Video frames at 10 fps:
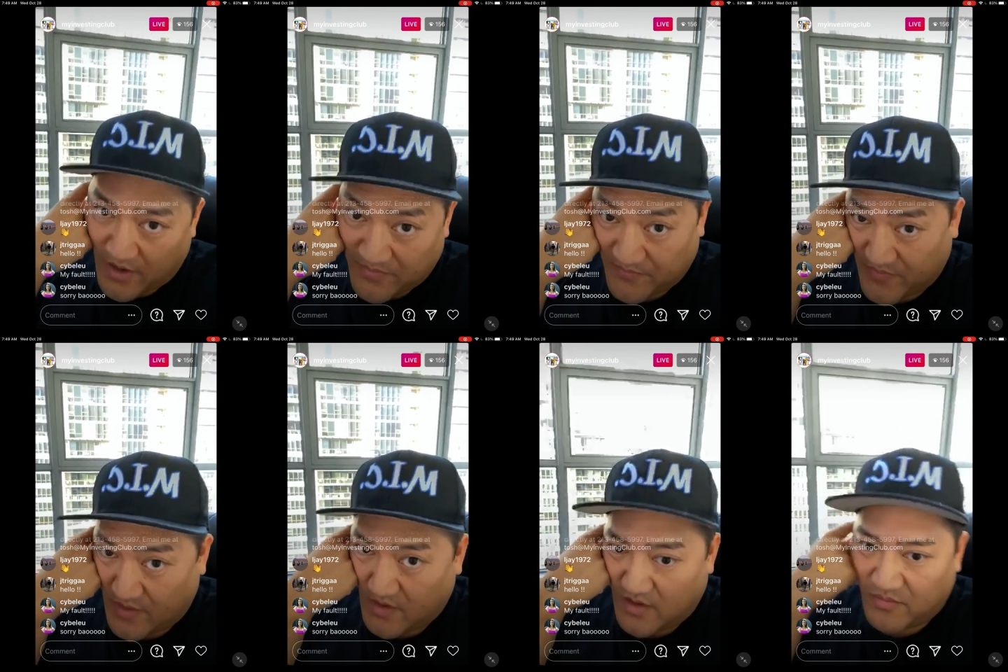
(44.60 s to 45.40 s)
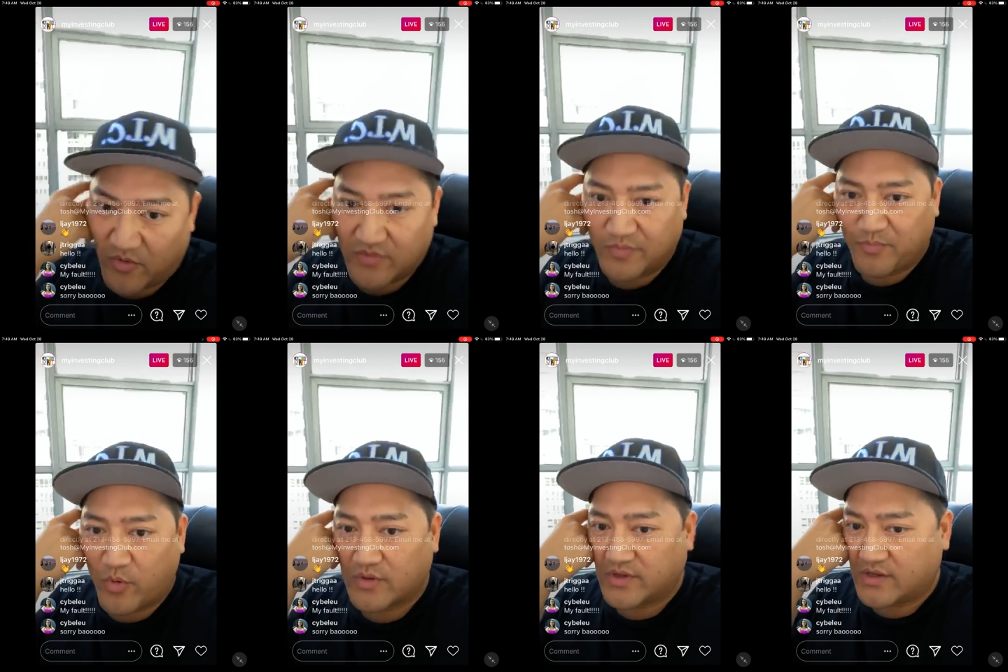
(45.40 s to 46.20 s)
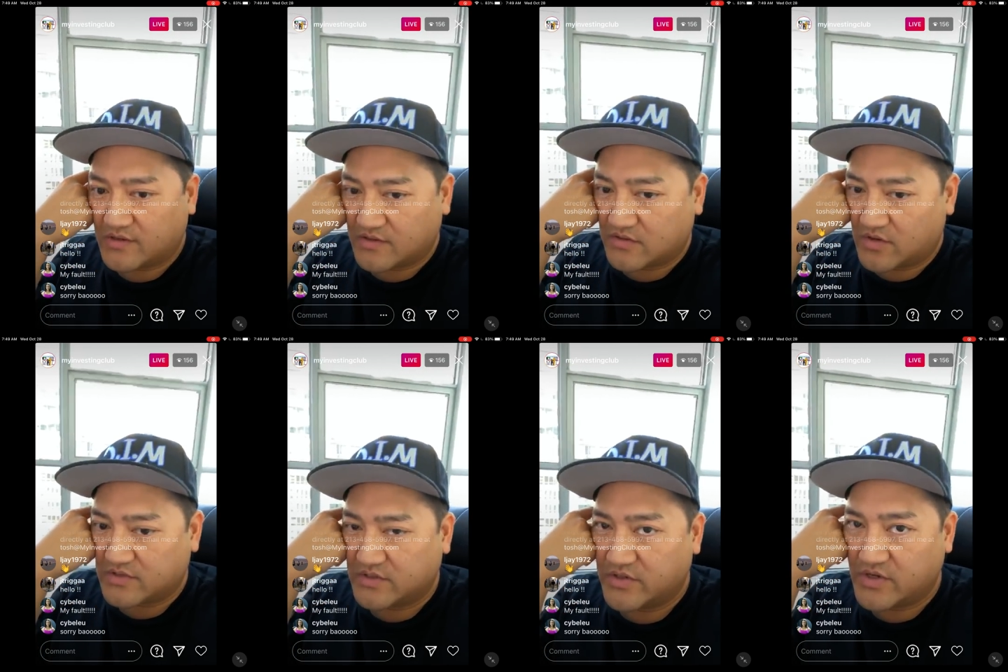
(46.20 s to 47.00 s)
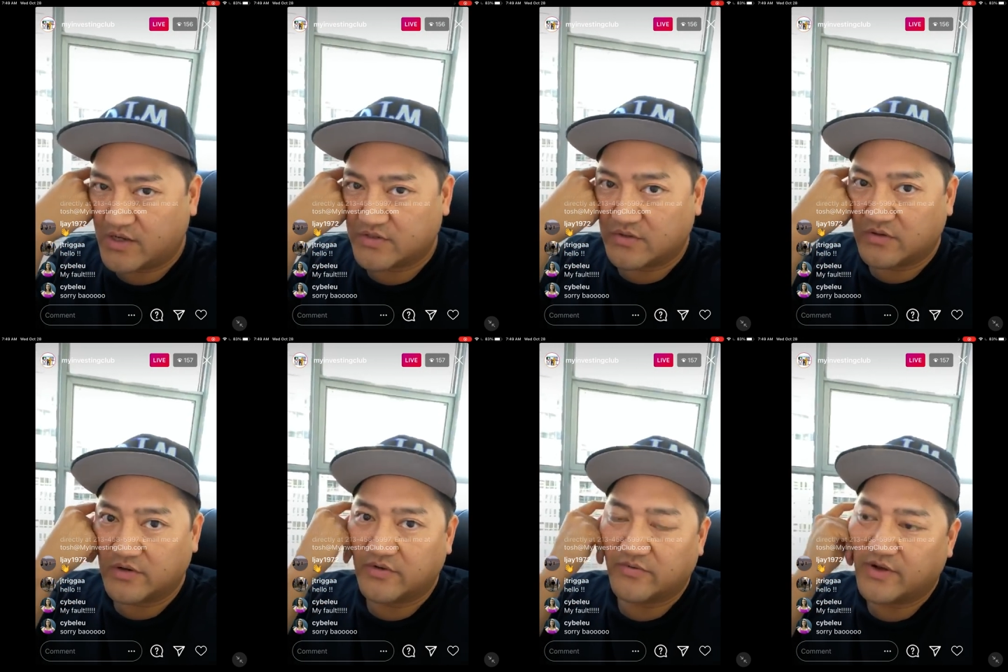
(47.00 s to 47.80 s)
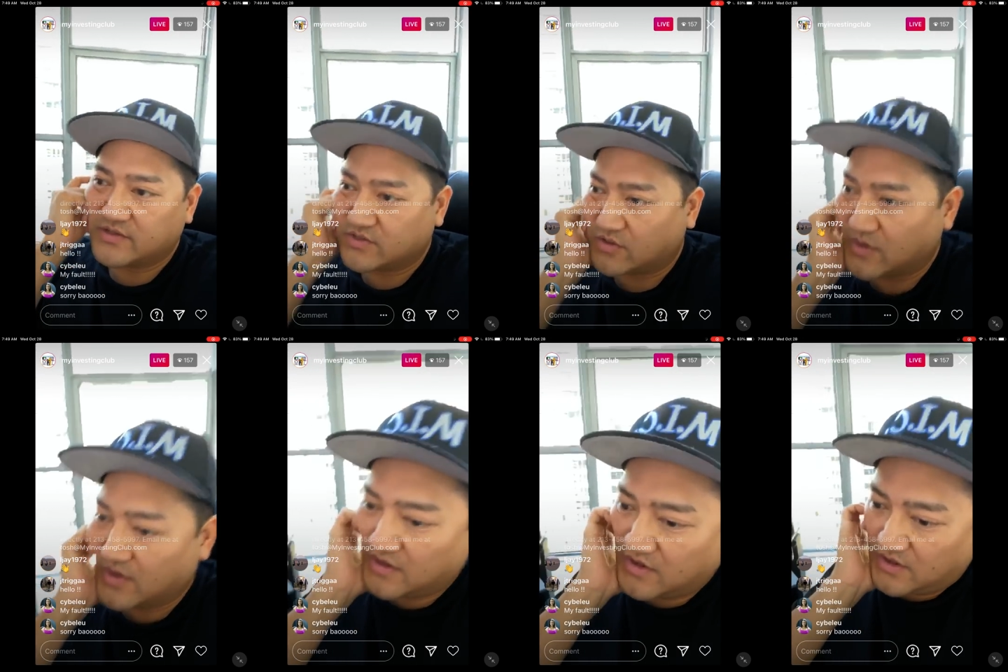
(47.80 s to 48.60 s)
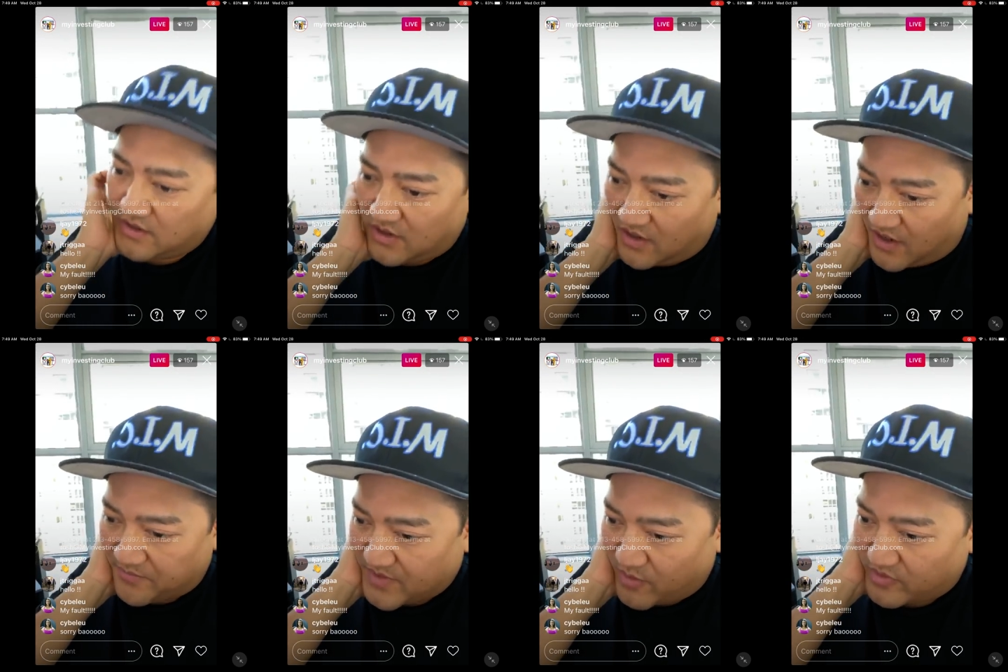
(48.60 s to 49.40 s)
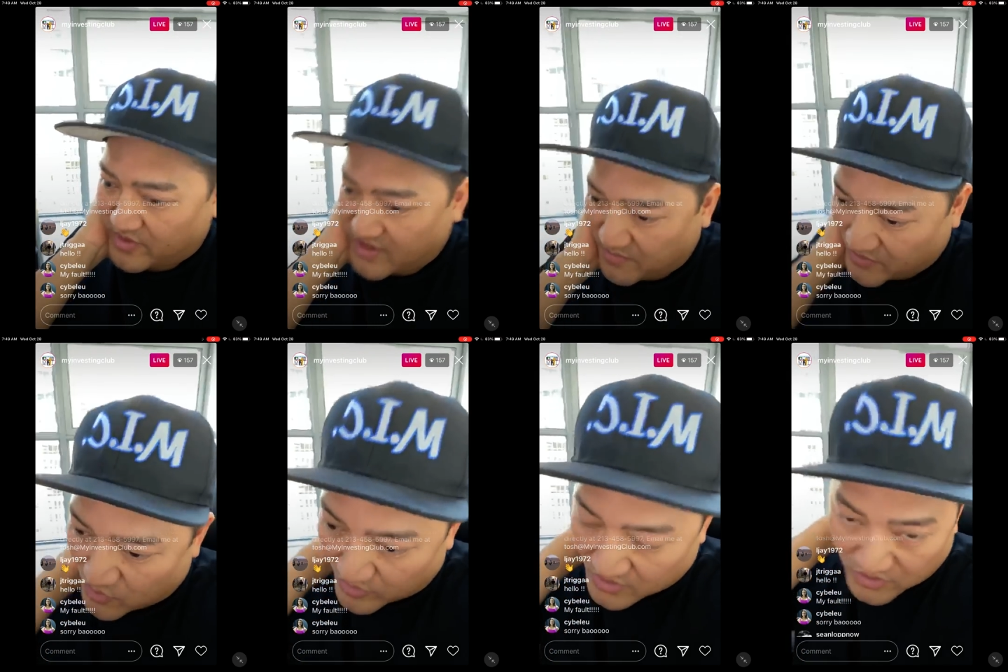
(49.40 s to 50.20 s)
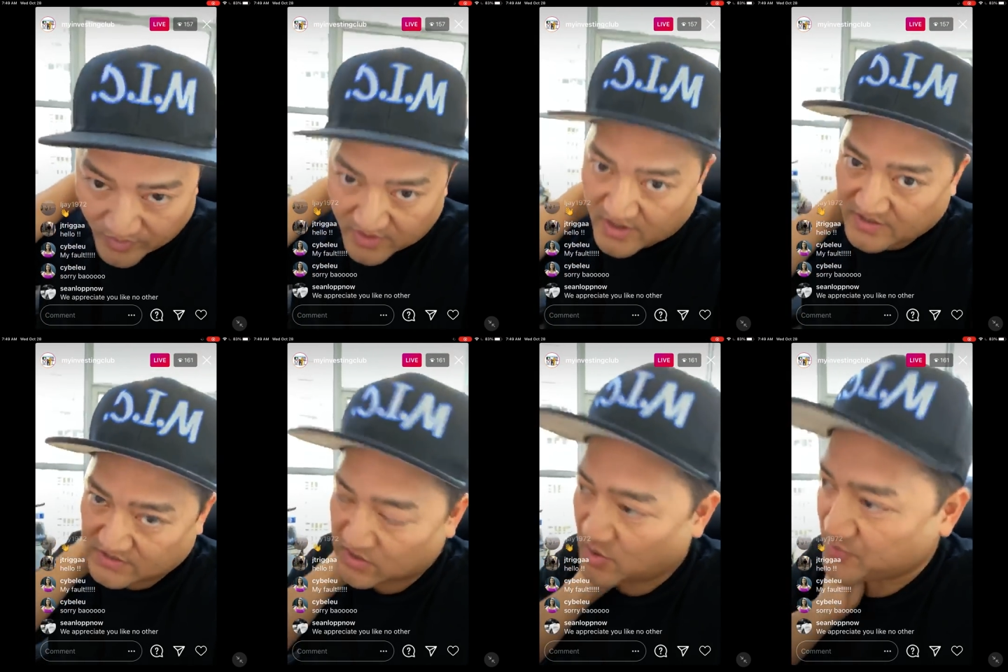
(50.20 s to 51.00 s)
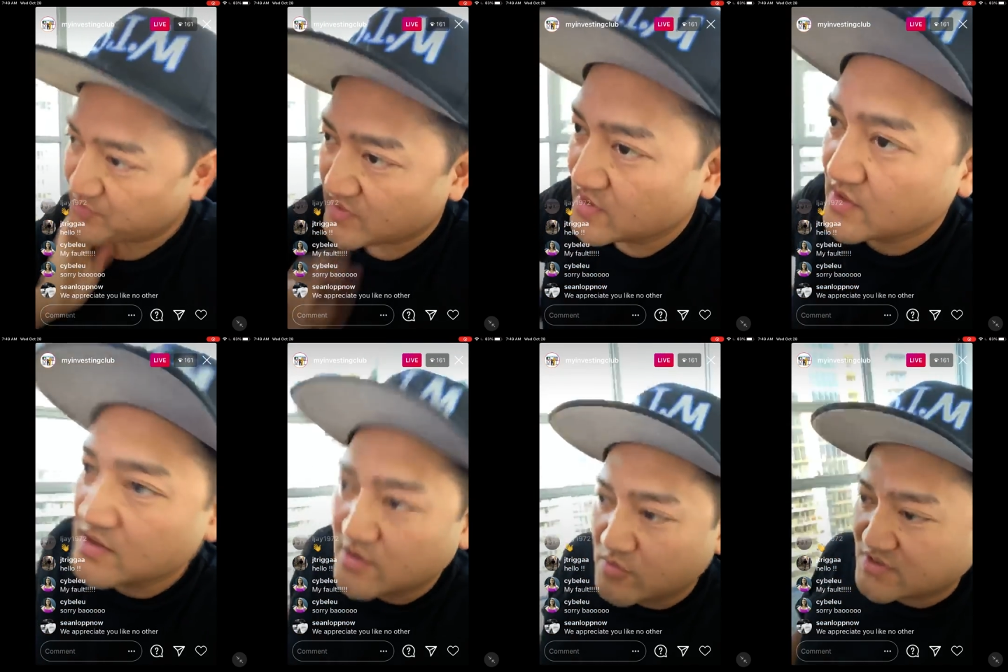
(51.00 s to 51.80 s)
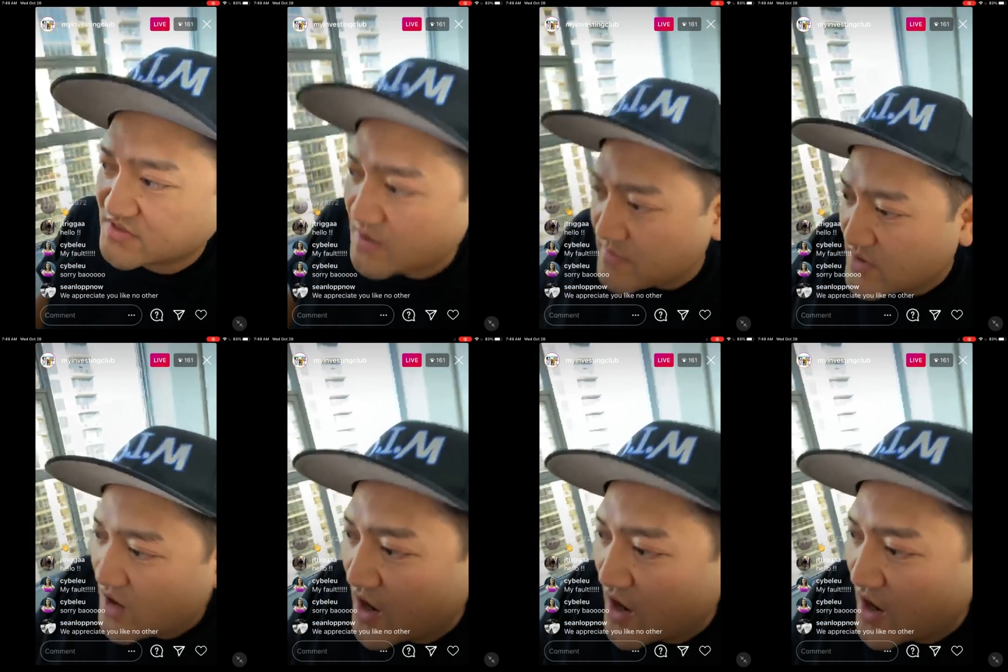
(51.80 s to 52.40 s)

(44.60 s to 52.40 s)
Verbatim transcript: um, more importantly, as long as you guys are learning, right? So um, I want to keep it short and sweet, guys. So what set me